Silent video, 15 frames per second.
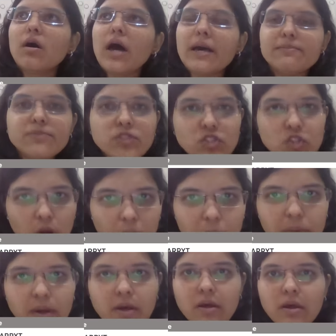
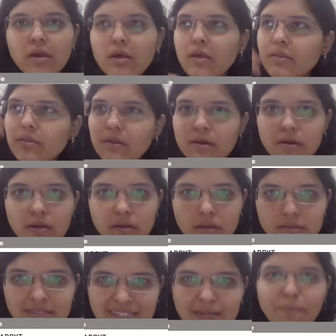absorb the
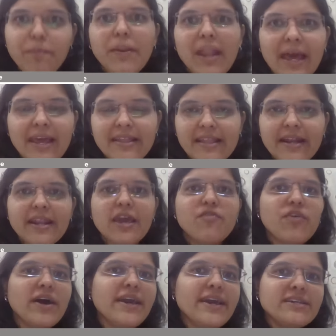supply that
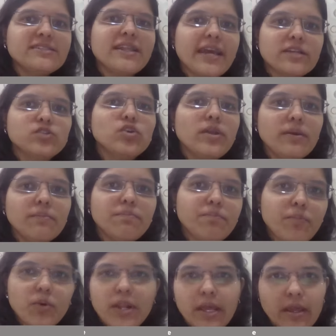FIIs are
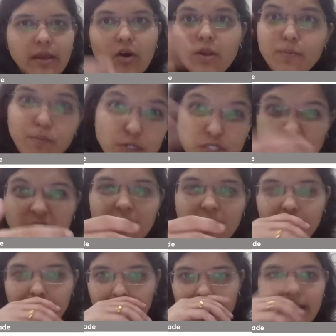actually putting or pushing in
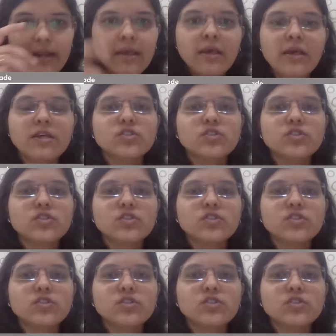the market.